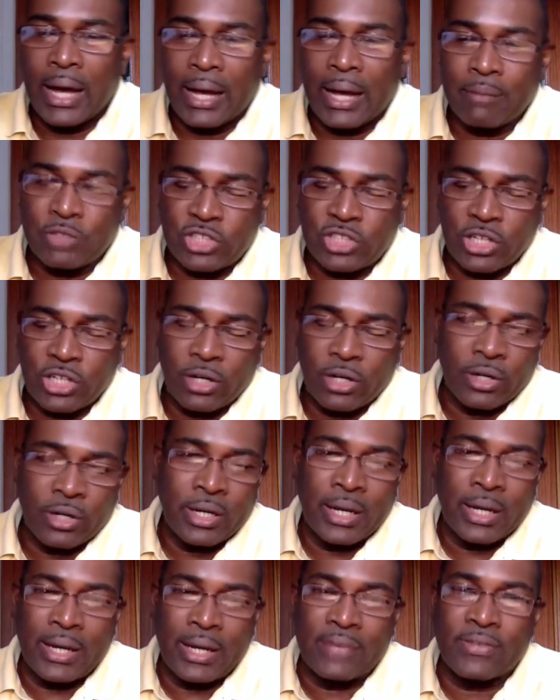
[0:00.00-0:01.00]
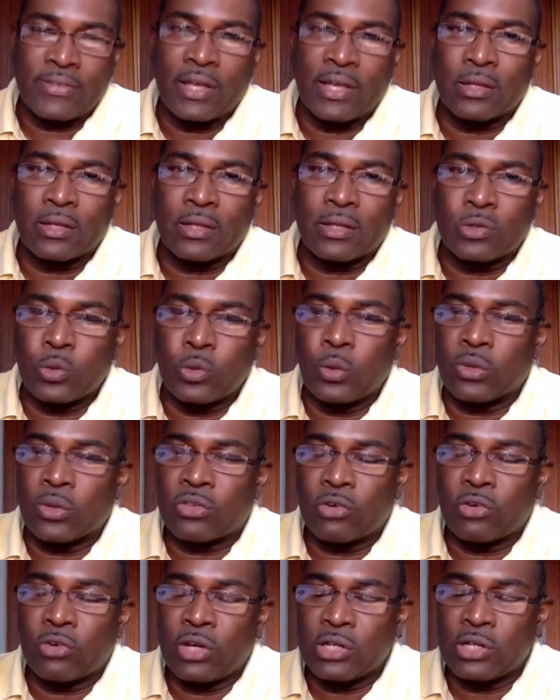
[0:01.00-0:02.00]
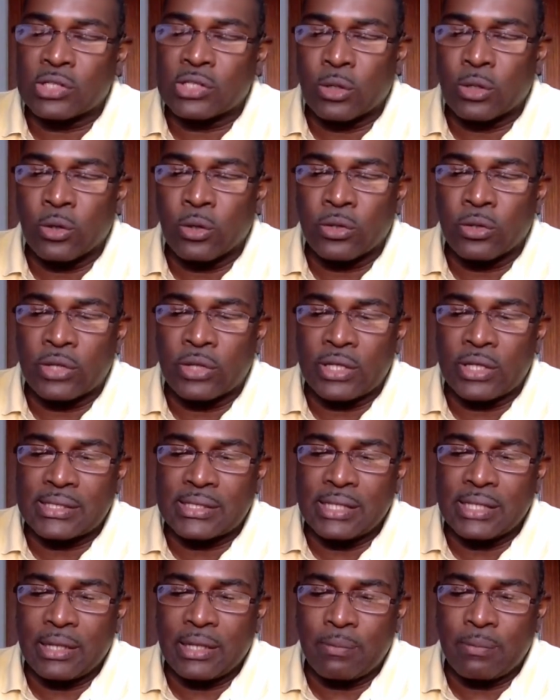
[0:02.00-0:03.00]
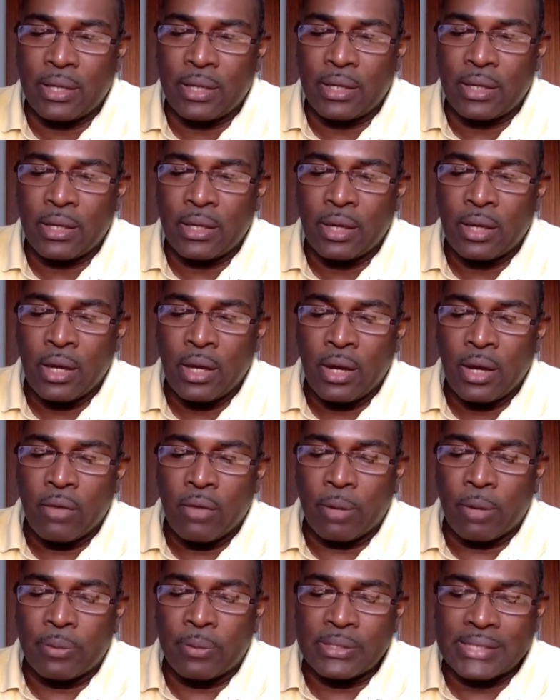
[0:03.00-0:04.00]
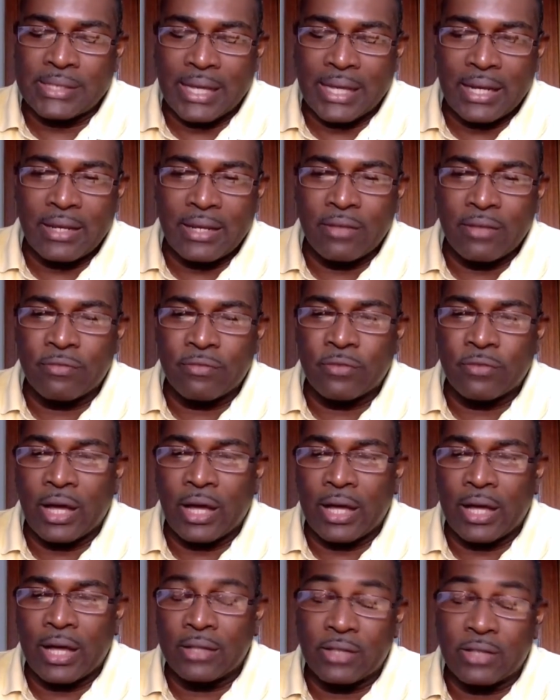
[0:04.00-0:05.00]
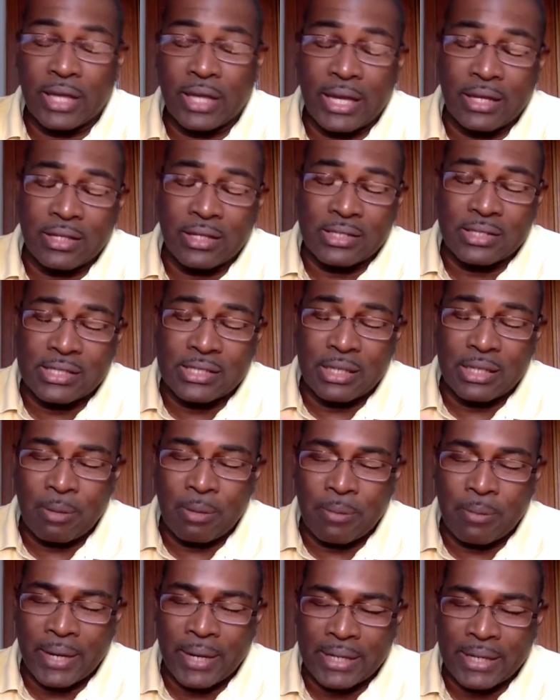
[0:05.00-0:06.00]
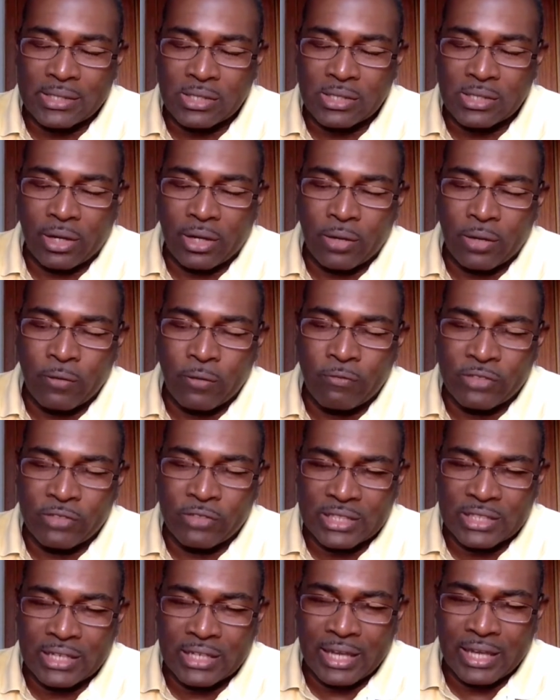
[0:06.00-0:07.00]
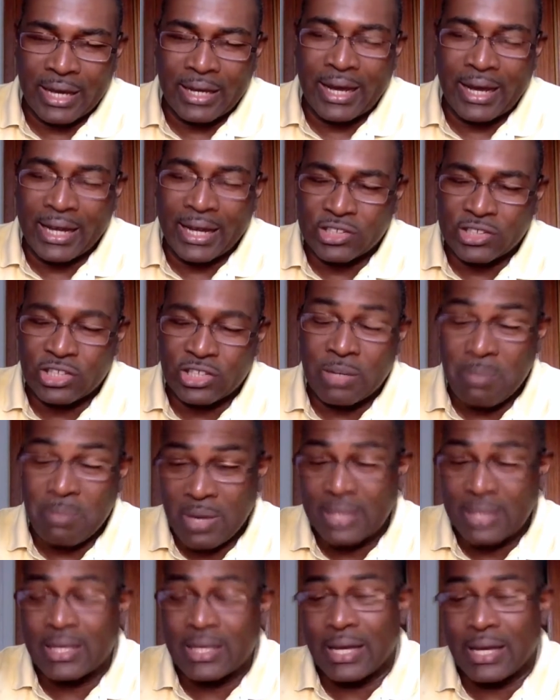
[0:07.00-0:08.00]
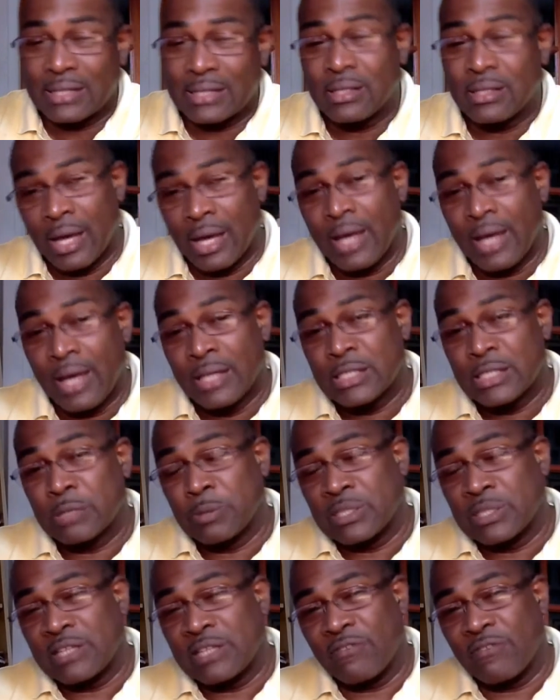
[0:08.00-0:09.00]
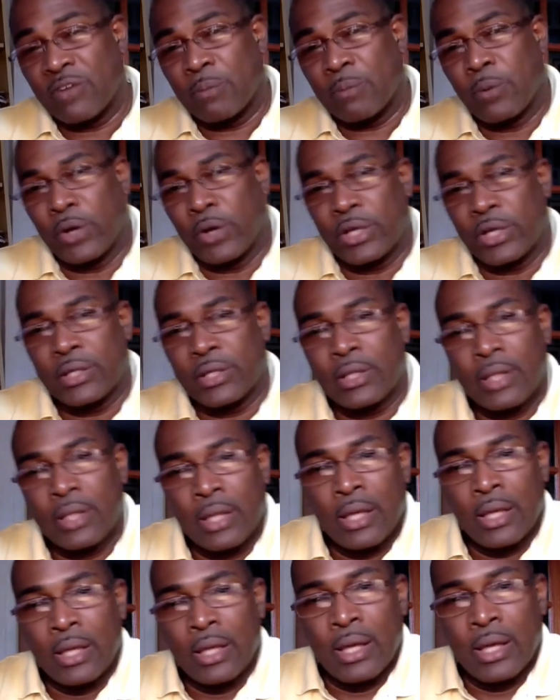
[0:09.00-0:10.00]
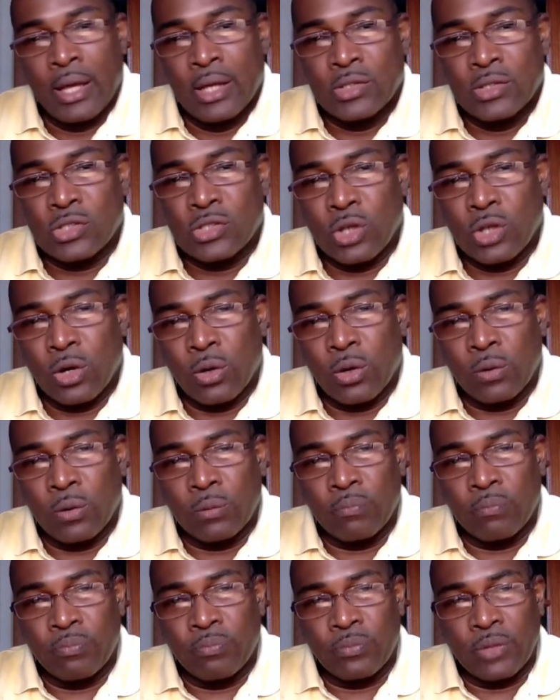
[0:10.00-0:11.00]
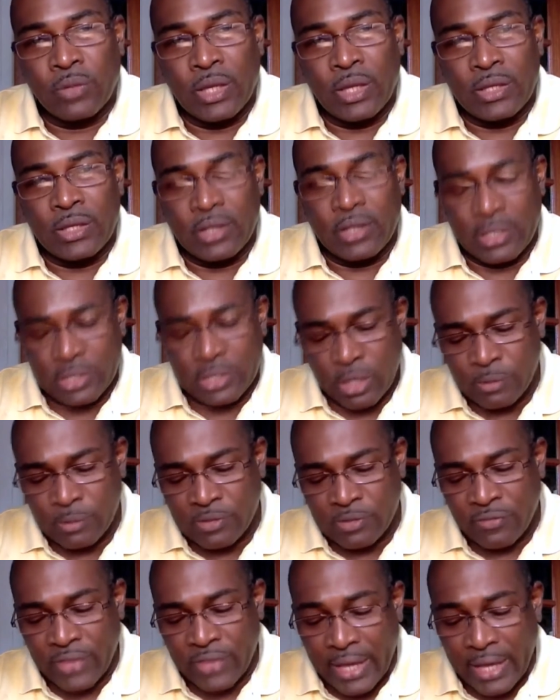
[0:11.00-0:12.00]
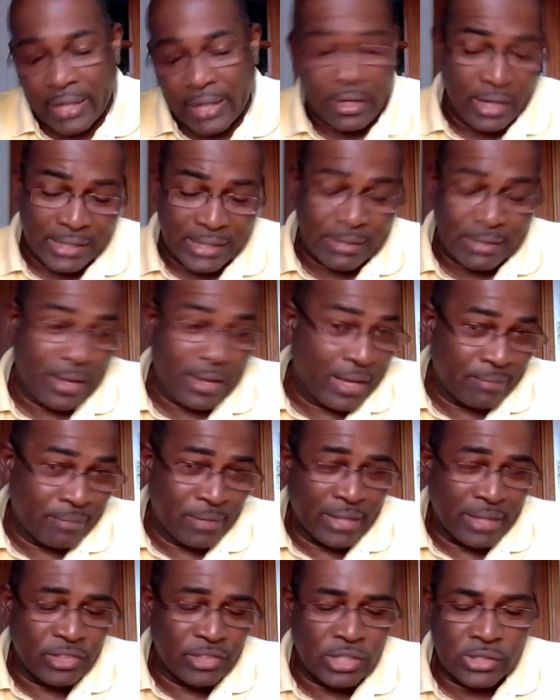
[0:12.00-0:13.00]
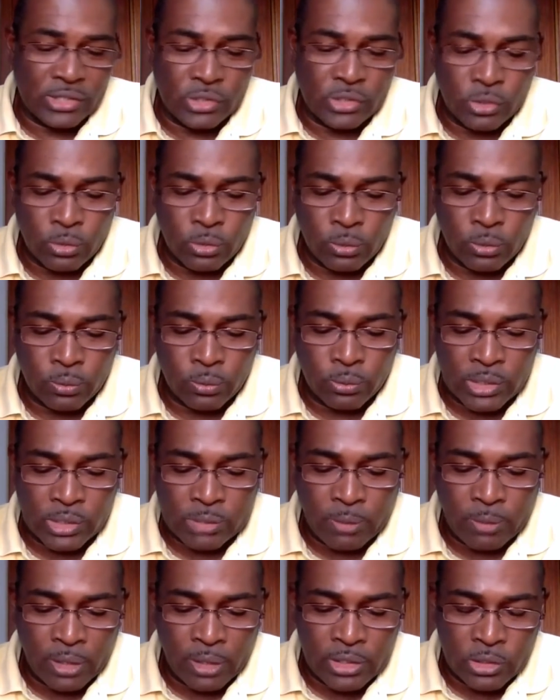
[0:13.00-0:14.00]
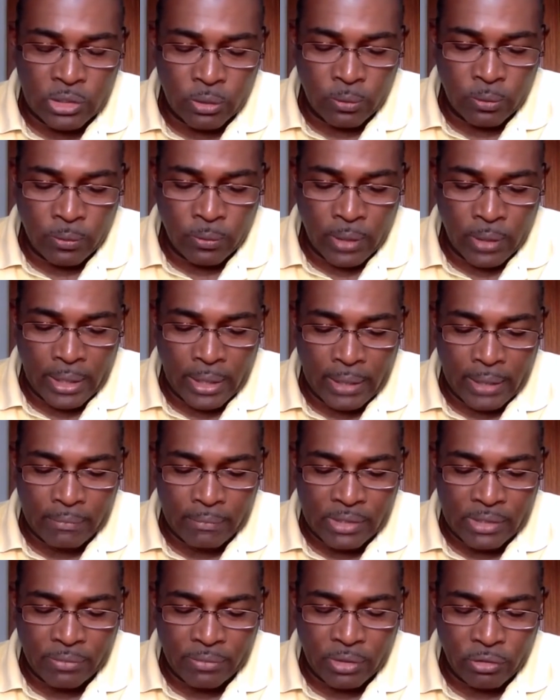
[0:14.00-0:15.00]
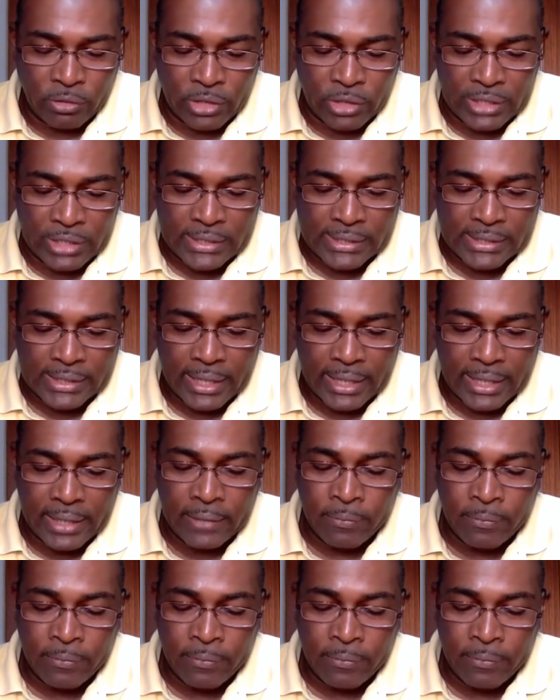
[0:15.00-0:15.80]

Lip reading: shared. And I think 2 or 3 years ago, the CDB representative, the head of the CDB bank, who visited Ghana, actually made that specific point. So in terms of that, and just to respond to something Renita said,